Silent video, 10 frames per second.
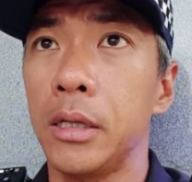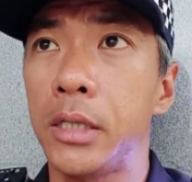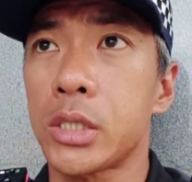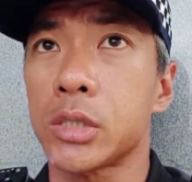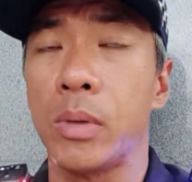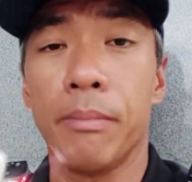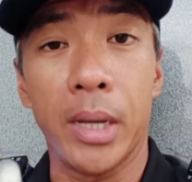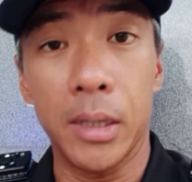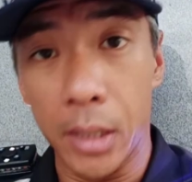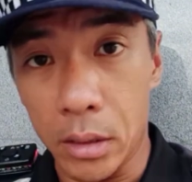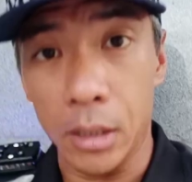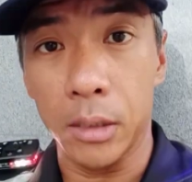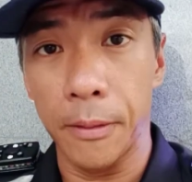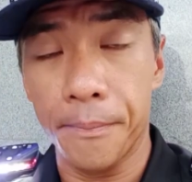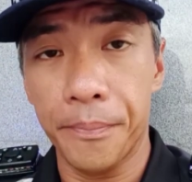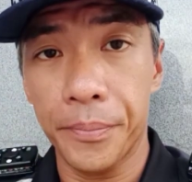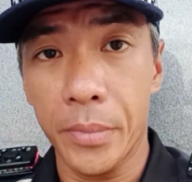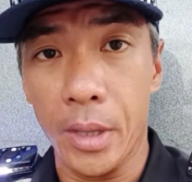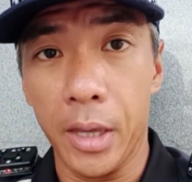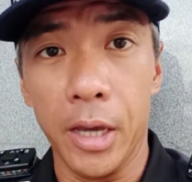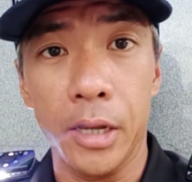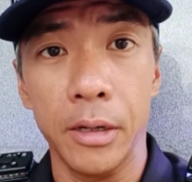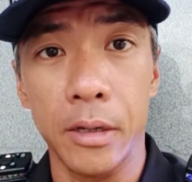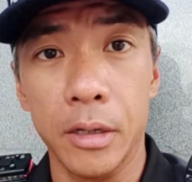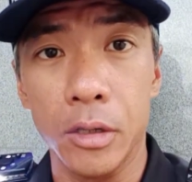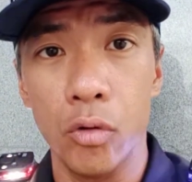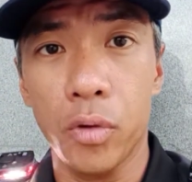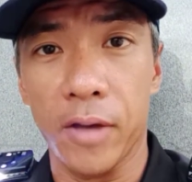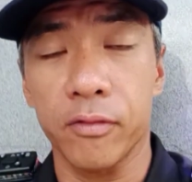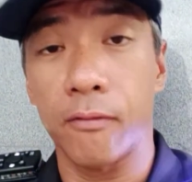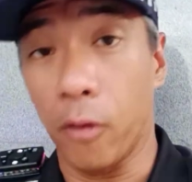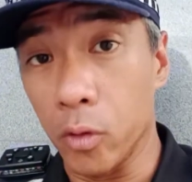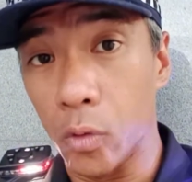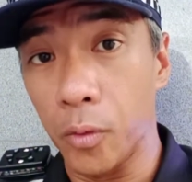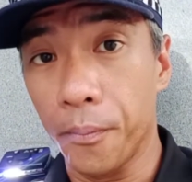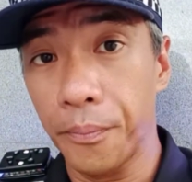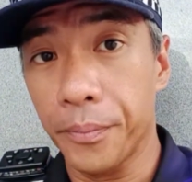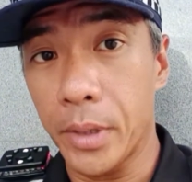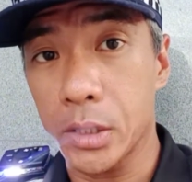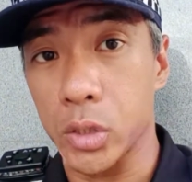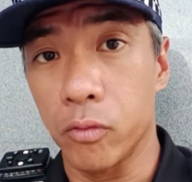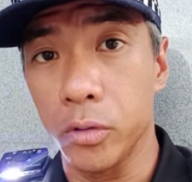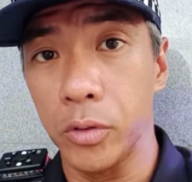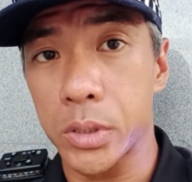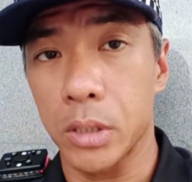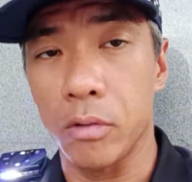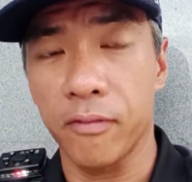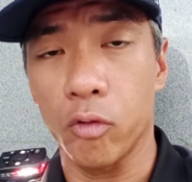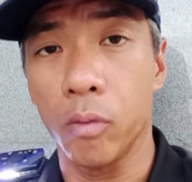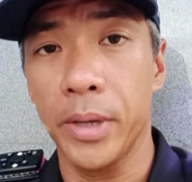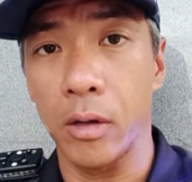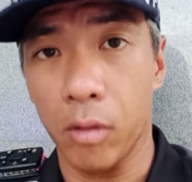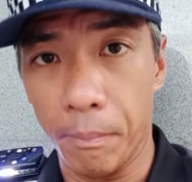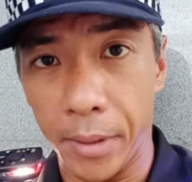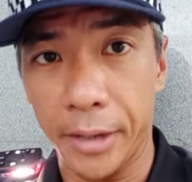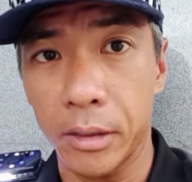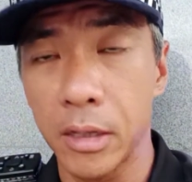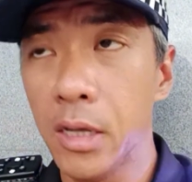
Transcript: this has been mandated and you have to follow. As a road user, you have to obey and comply.